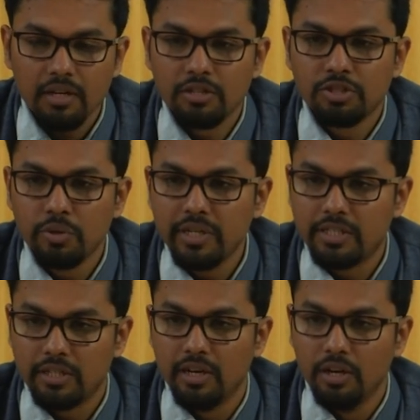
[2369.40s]
so
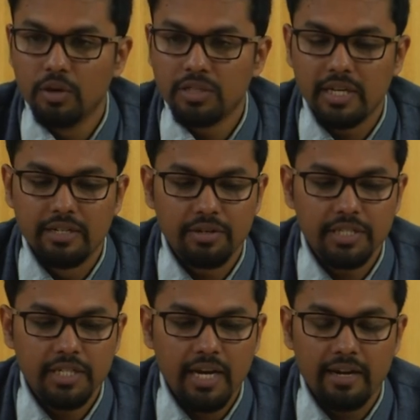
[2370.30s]
it looks
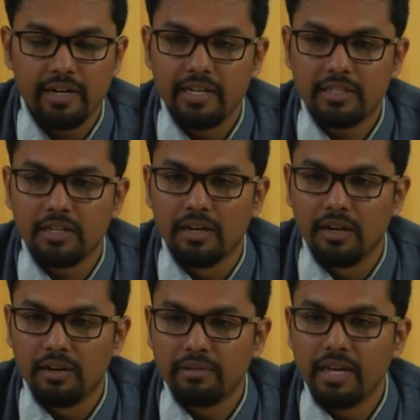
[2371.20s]
interesting and it
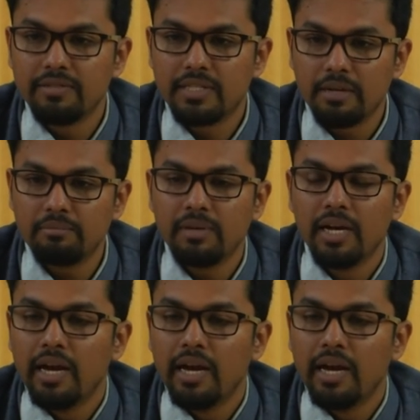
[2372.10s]
uh, gives some